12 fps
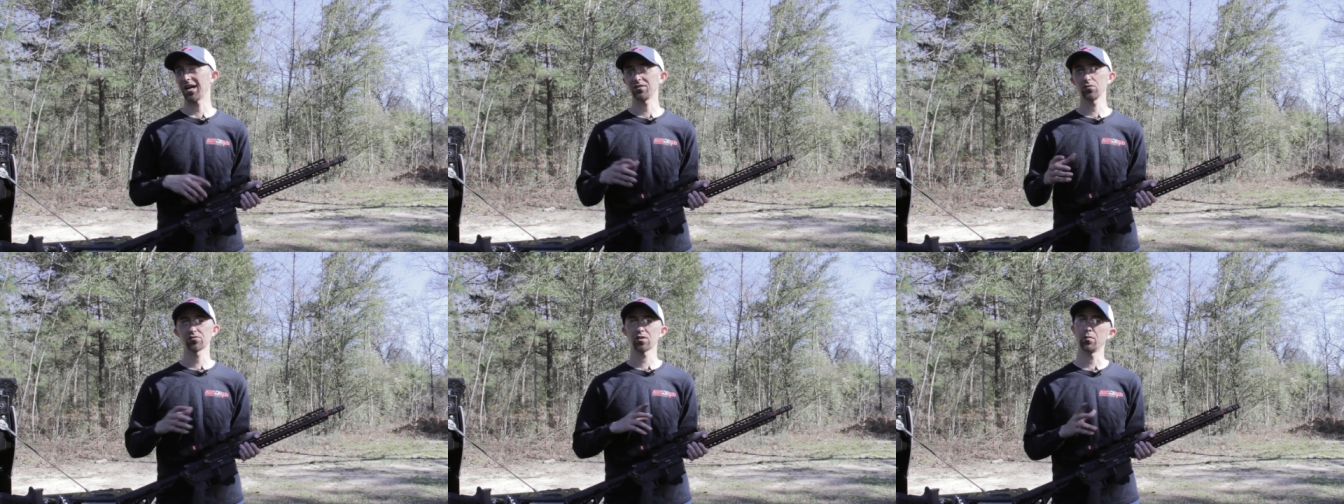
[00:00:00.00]
I
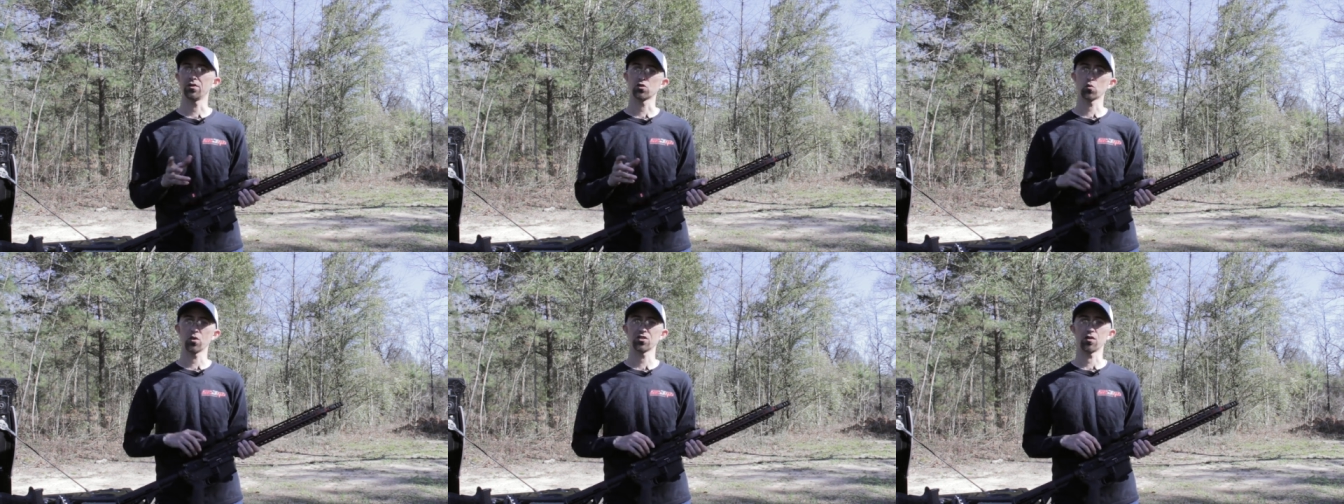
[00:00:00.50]
do so much
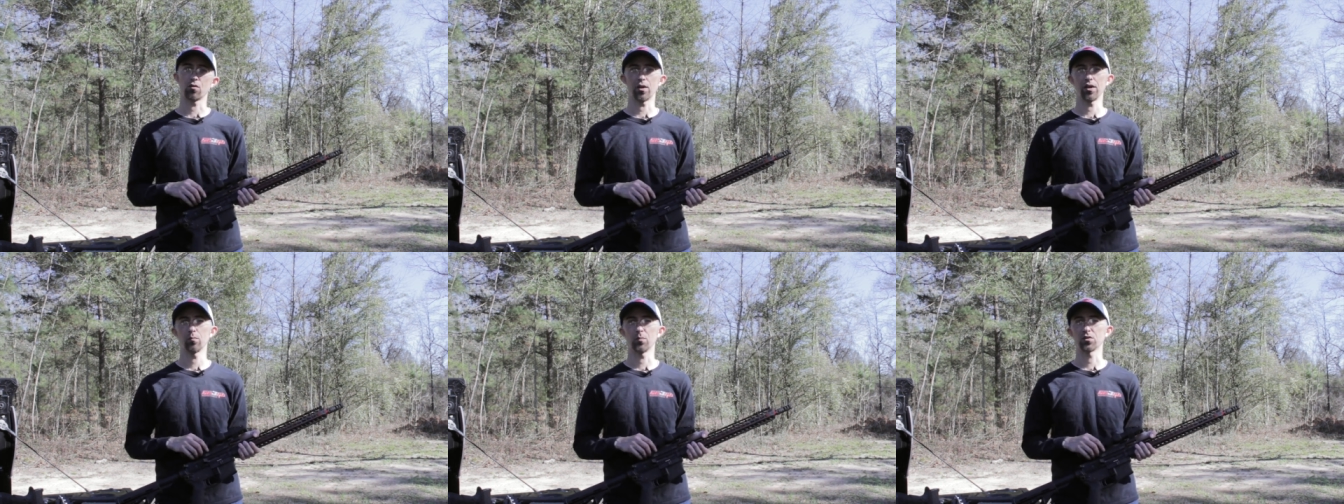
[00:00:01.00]
switching
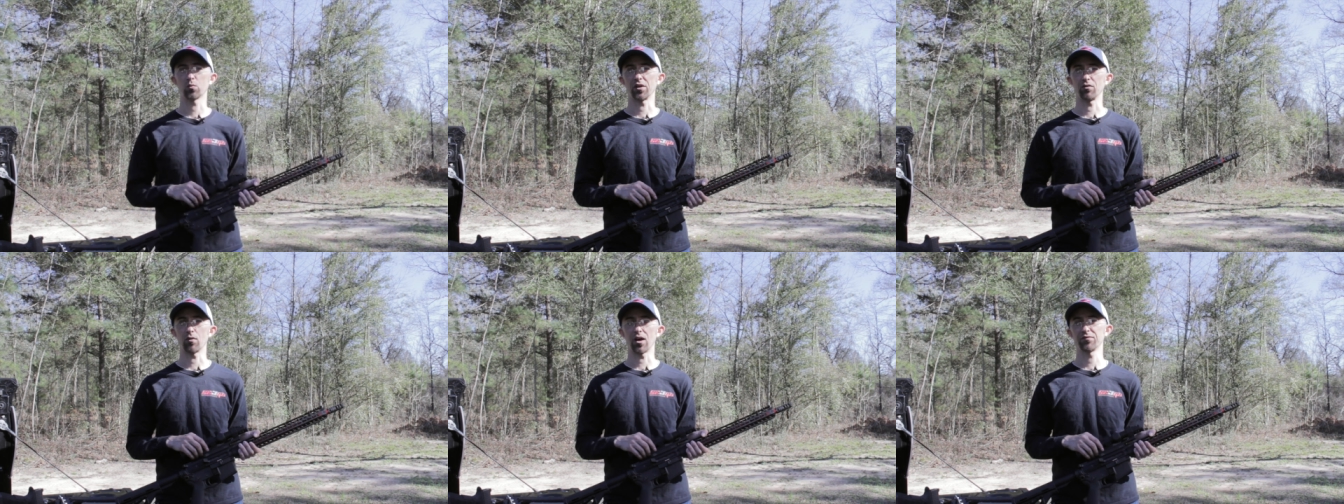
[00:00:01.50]
around
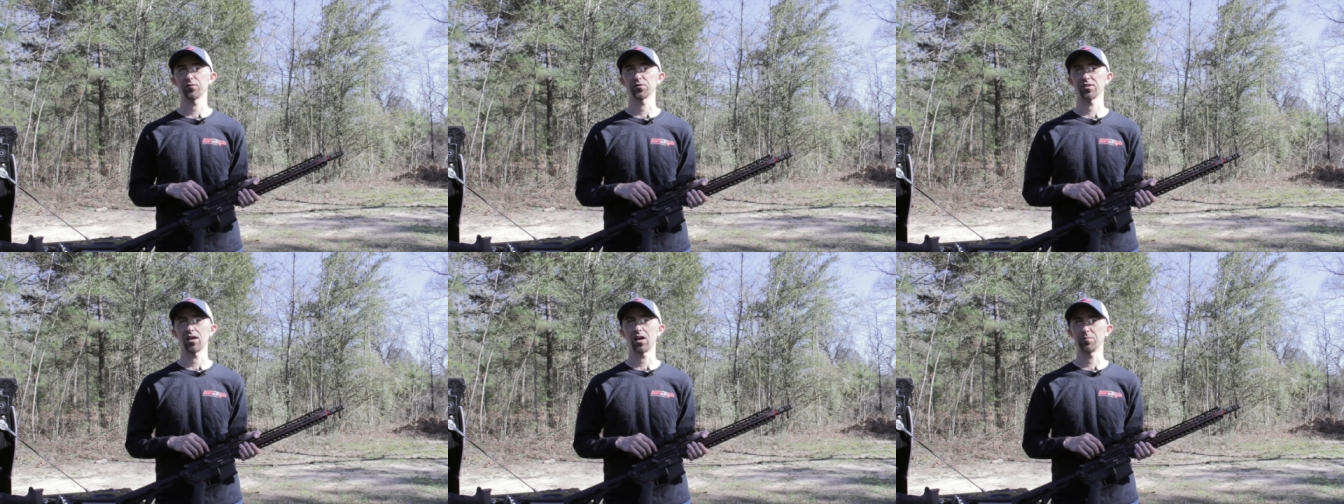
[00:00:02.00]
between
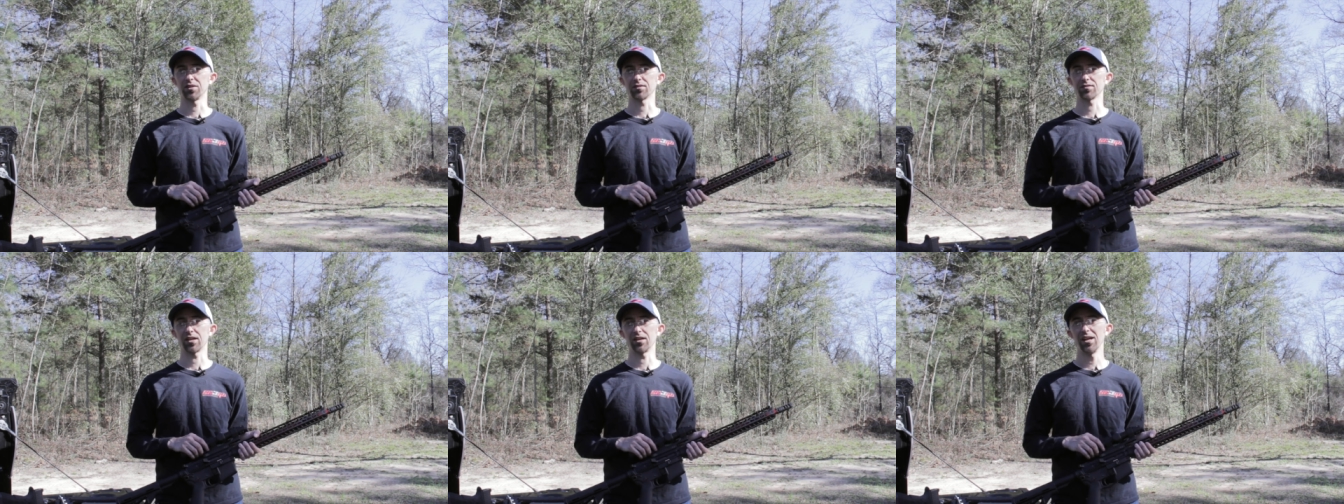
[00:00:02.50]
rifles and
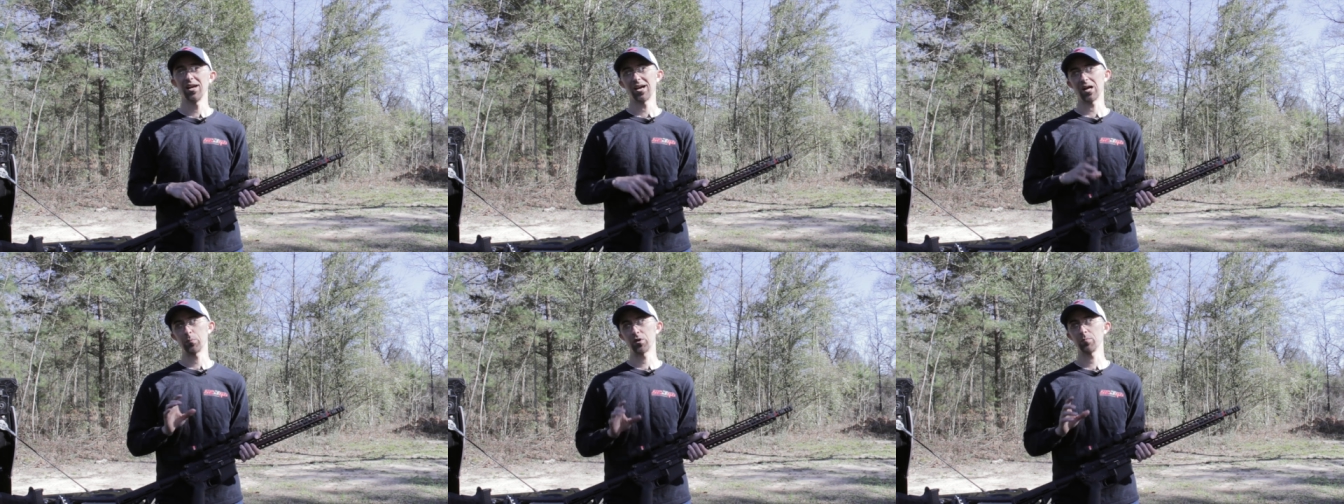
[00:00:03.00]
optics that
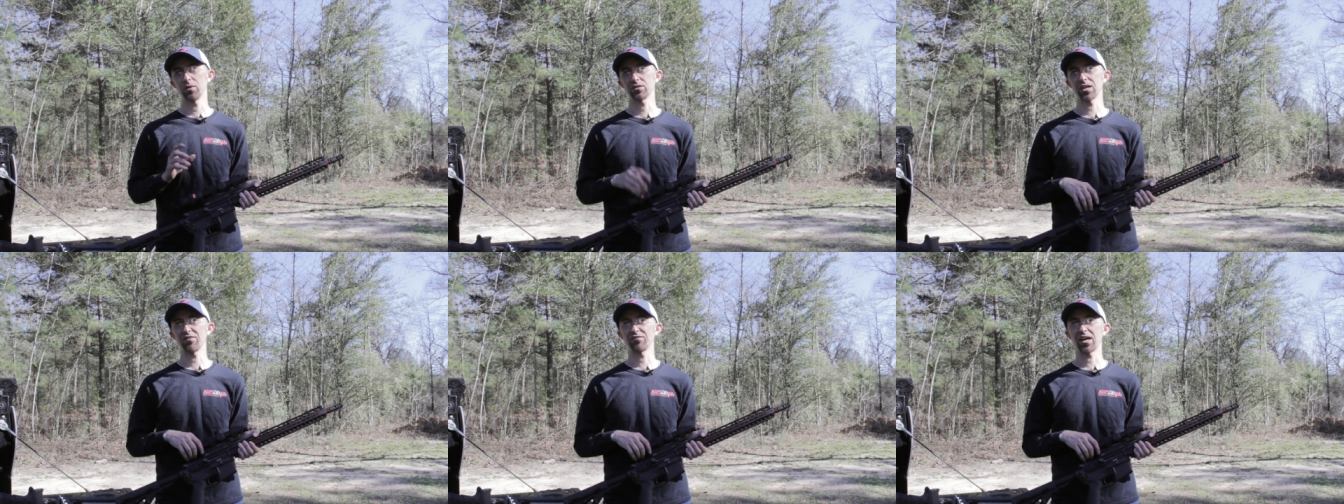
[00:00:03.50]
I pretty much
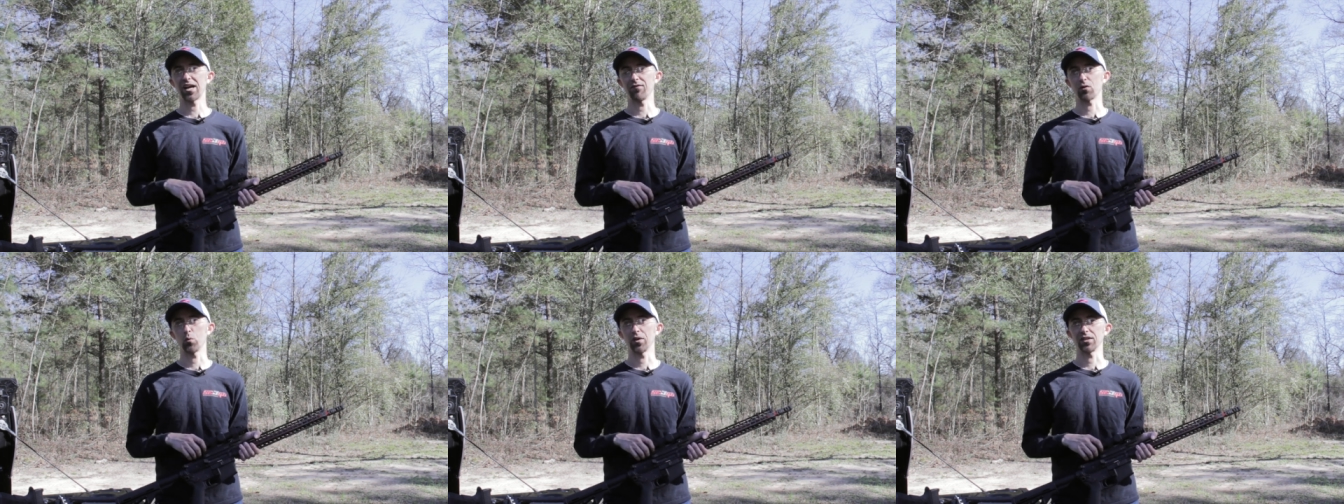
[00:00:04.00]
have to have
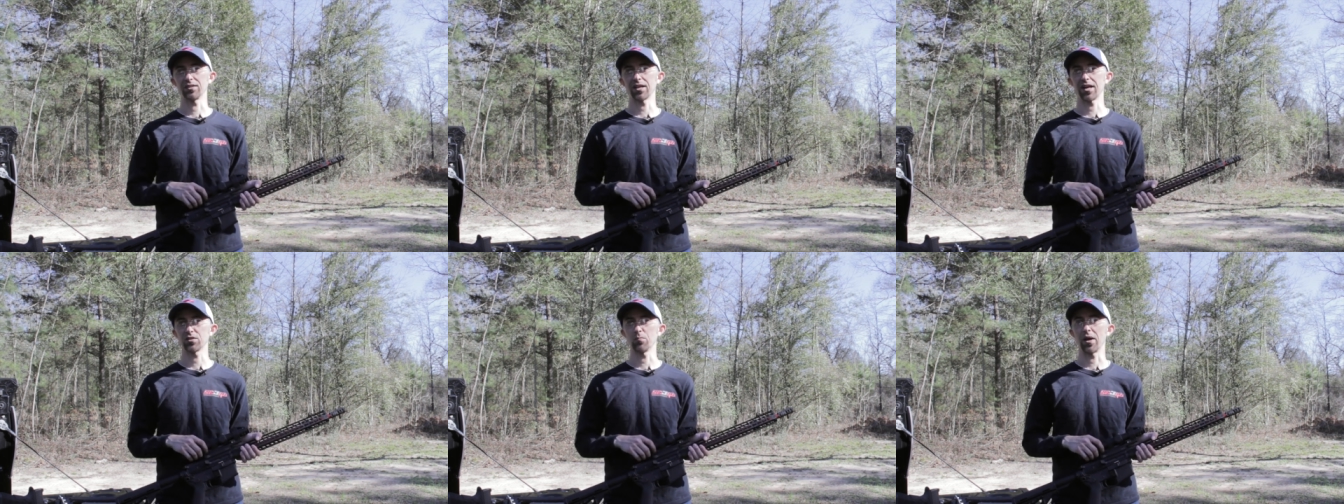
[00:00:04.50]
a quick
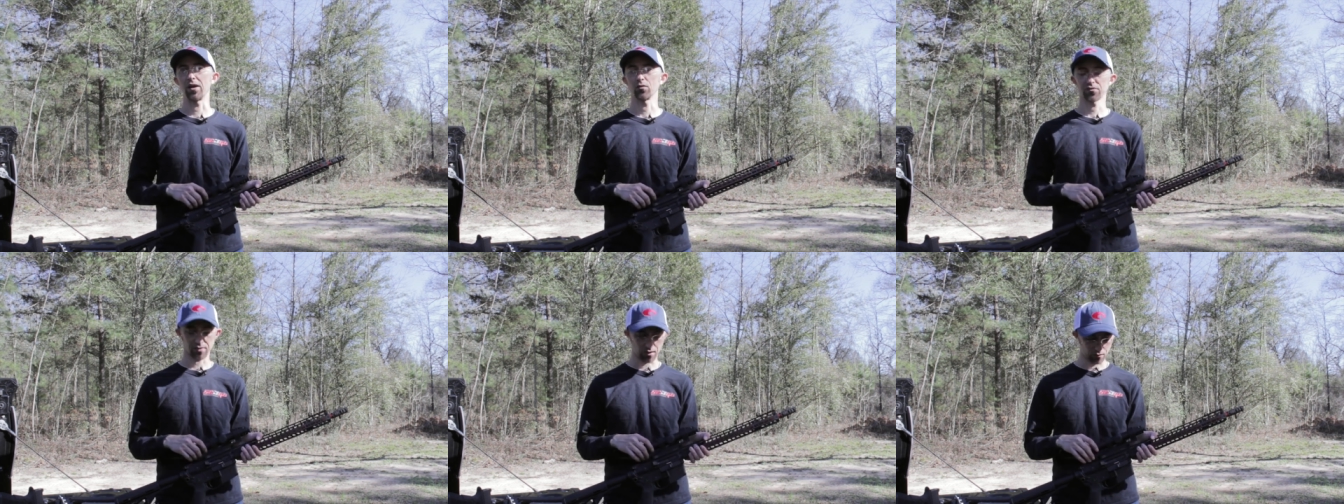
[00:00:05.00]
detach
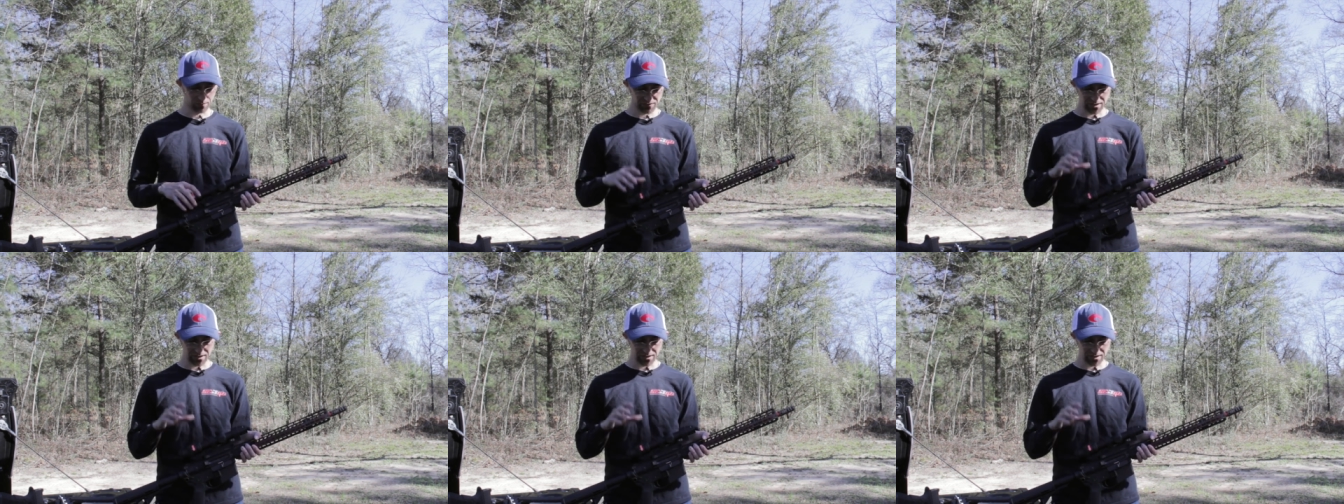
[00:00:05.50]
mount. So